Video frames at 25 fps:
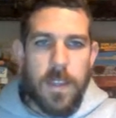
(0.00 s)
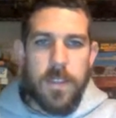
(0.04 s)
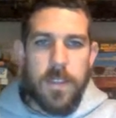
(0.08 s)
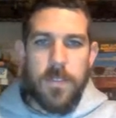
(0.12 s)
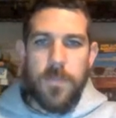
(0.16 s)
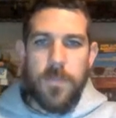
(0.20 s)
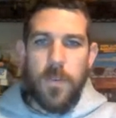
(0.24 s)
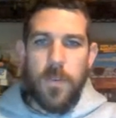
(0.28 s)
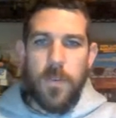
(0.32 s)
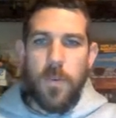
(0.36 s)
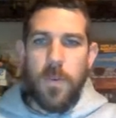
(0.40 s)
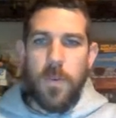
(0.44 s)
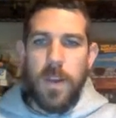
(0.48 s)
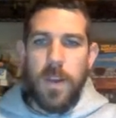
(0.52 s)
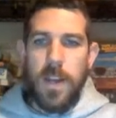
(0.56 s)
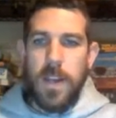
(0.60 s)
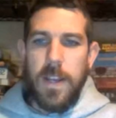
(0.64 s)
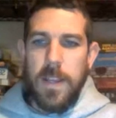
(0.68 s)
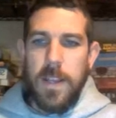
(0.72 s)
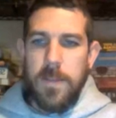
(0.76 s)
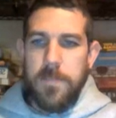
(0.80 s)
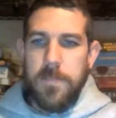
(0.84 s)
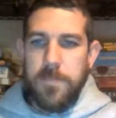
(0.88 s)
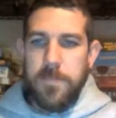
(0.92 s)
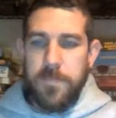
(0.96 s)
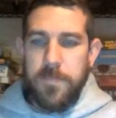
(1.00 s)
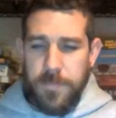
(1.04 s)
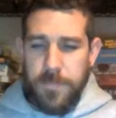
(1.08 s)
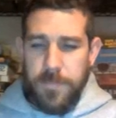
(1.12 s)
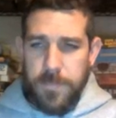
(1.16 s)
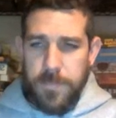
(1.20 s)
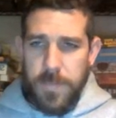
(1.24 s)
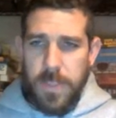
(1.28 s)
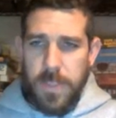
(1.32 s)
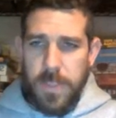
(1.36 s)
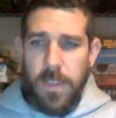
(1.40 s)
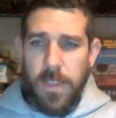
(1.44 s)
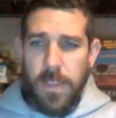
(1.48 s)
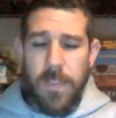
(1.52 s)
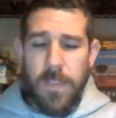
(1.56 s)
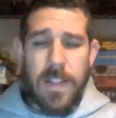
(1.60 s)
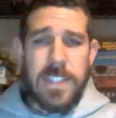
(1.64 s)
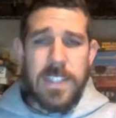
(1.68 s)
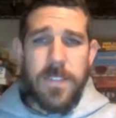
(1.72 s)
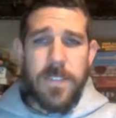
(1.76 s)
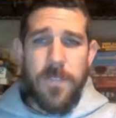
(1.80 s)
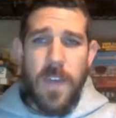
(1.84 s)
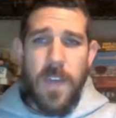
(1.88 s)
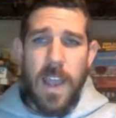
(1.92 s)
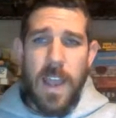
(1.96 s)
full 180. And
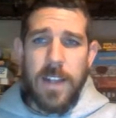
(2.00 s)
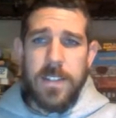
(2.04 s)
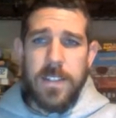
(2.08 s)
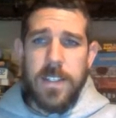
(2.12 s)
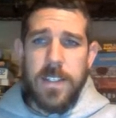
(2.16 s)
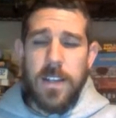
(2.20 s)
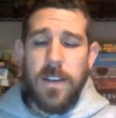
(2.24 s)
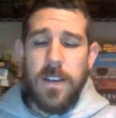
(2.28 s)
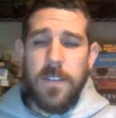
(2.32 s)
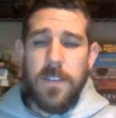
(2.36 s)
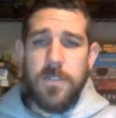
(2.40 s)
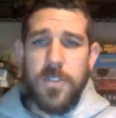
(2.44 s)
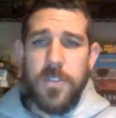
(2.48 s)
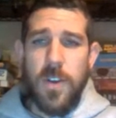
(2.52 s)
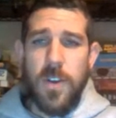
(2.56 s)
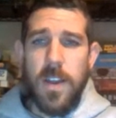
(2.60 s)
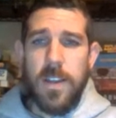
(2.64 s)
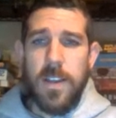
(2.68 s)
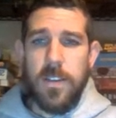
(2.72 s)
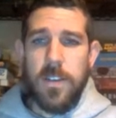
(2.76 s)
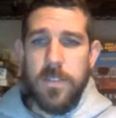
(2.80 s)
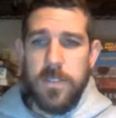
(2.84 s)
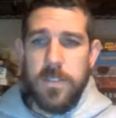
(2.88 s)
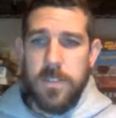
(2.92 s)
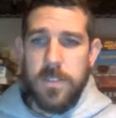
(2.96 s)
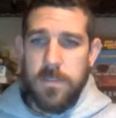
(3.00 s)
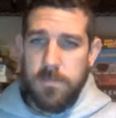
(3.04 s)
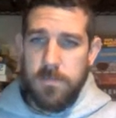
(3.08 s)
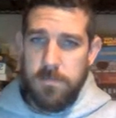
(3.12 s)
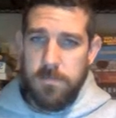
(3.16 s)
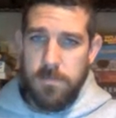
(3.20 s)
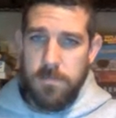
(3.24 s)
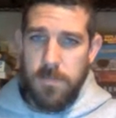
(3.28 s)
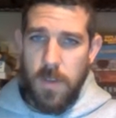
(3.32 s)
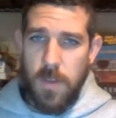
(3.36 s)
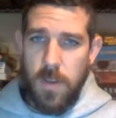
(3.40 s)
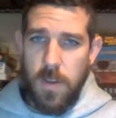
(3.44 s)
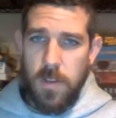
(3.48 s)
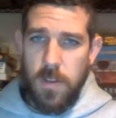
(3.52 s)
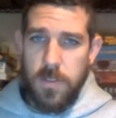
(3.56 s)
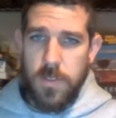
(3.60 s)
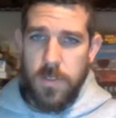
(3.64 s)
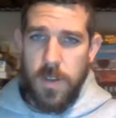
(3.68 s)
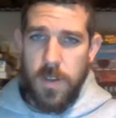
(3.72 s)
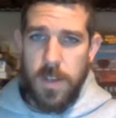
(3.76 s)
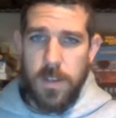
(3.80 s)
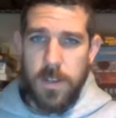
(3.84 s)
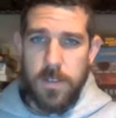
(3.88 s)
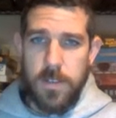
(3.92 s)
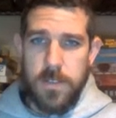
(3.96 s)
that's a fact of triangles. All
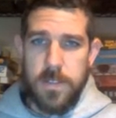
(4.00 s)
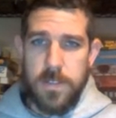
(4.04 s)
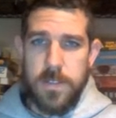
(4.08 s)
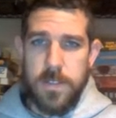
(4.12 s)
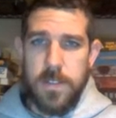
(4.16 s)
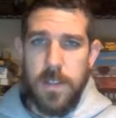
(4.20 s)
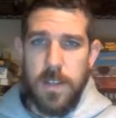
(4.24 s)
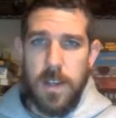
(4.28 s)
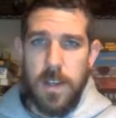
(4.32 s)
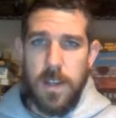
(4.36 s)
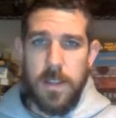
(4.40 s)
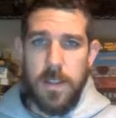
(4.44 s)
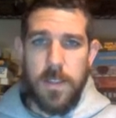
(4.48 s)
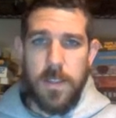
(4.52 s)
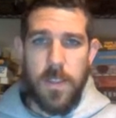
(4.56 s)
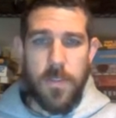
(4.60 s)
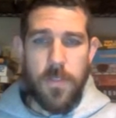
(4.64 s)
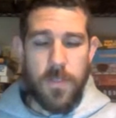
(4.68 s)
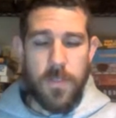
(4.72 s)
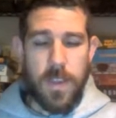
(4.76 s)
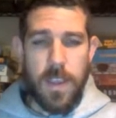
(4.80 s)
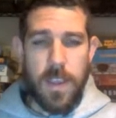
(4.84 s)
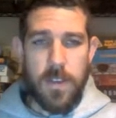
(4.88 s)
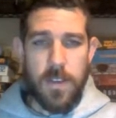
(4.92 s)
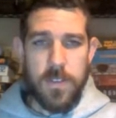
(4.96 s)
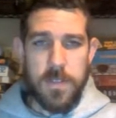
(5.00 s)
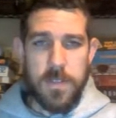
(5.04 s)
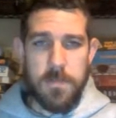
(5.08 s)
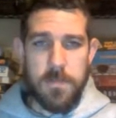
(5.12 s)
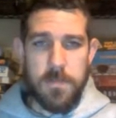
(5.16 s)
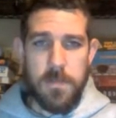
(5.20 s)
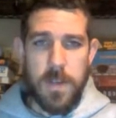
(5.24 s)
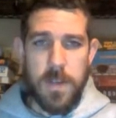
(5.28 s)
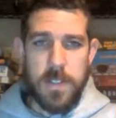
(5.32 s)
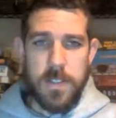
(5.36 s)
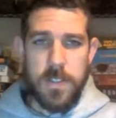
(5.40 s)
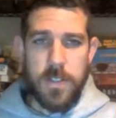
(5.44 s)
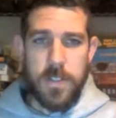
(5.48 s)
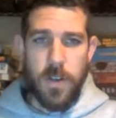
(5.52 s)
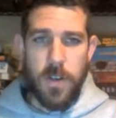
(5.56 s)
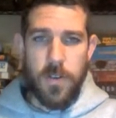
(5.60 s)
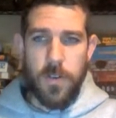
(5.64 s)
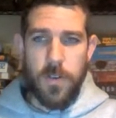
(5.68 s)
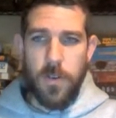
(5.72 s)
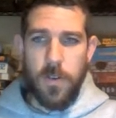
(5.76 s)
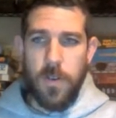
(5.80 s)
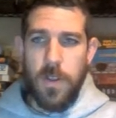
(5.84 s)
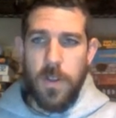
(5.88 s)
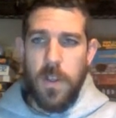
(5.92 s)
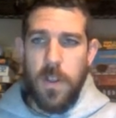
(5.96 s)
triangles, the three angles must
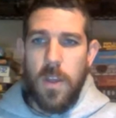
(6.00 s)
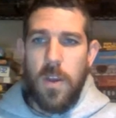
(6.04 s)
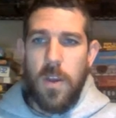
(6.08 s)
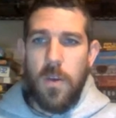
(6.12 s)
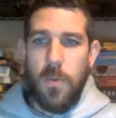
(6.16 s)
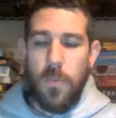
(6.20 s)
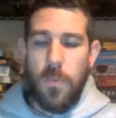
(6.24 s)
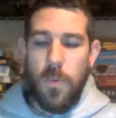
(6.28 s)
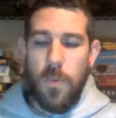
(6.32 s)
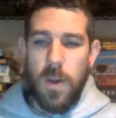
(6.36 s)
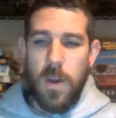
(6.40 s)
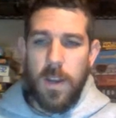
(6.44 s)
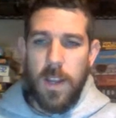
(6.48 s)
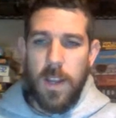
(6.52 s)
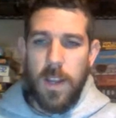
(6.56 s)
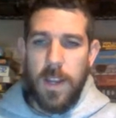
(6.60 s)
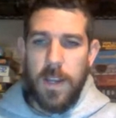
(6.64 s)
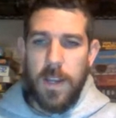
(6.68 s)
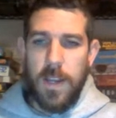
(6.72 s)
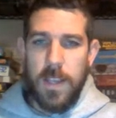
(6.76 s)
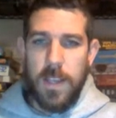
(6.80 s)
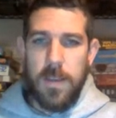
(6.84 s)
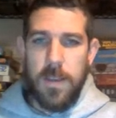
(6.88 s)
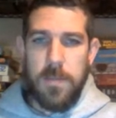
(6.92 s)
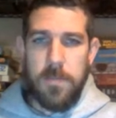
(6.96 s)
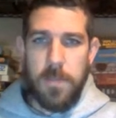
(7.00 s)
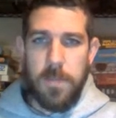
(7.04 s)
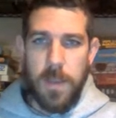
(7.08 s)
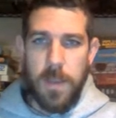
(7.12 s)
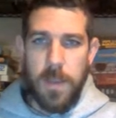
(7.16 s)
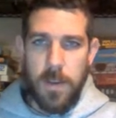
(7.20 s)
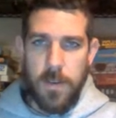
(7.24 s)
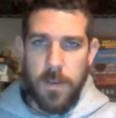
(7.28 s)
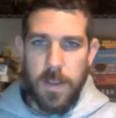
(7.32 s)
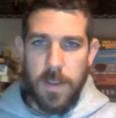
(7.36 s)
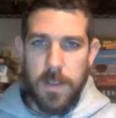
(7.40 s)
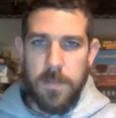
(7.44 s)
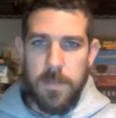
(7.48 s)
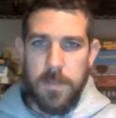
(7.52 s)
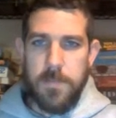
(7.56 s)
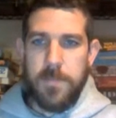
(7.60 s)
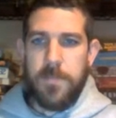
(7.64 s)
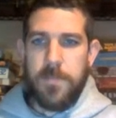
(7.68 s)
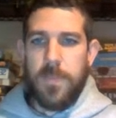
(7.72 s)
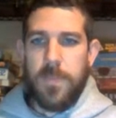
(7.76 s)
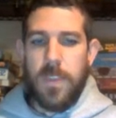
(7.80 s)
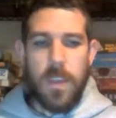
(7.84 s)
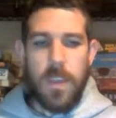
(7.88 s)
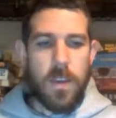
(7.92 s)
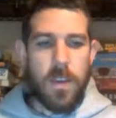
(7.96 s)
total 180, period.
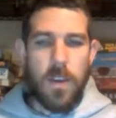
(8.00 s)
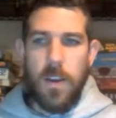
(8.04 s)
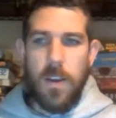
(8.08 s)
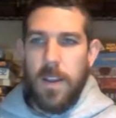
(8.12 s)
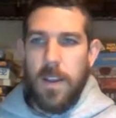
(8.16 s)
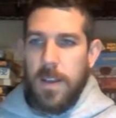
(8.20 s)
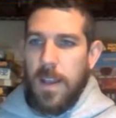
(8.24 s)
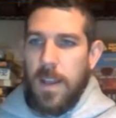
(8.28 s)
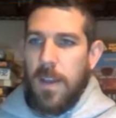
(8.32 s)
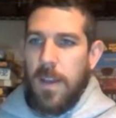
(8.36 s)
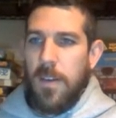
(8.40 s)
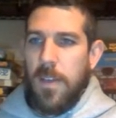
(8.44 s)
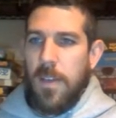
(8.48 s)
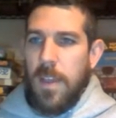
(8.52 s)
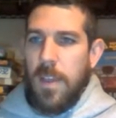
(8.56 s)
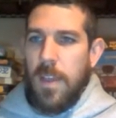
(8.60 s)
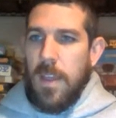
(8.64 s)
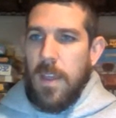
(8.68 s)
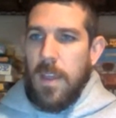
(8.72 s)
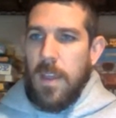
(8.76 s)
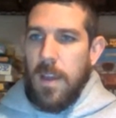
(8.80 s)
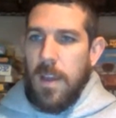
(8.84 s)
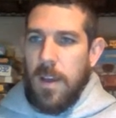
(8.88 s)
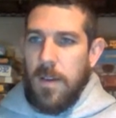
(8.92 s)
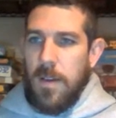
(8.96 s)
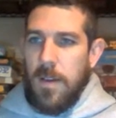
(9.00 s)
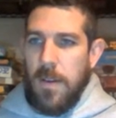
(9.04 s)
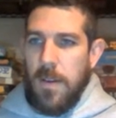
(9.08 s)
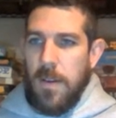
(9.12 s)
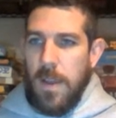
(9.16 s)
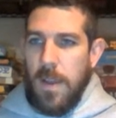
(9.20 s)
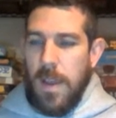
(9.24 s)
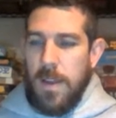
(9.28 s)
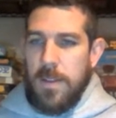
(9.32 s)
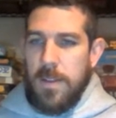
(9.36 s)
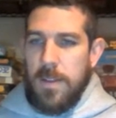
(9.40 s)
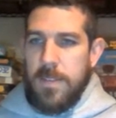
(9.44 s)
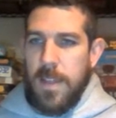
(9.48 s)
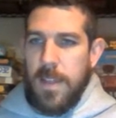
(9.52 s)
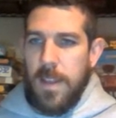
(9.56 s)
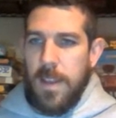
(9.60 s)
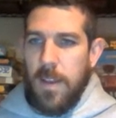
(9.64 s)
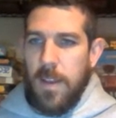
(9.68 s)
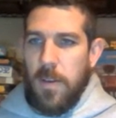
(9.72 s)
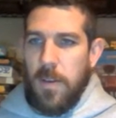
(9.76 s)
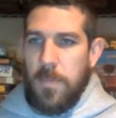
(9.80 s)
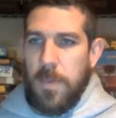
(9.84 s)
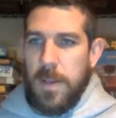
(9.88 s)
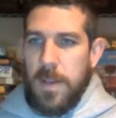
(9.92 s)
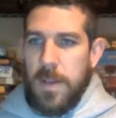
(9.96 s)
All right, now, how does that
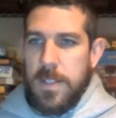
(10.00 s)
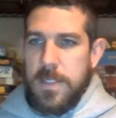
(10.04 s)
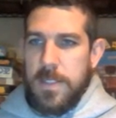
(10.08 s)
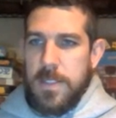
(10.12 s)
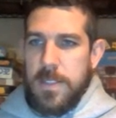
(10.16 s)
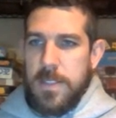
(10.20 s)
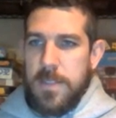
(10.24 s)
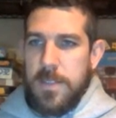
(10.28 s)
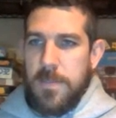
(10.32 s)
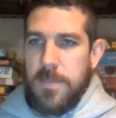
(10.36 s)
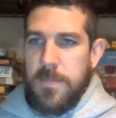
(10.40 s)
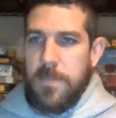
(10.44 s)
help us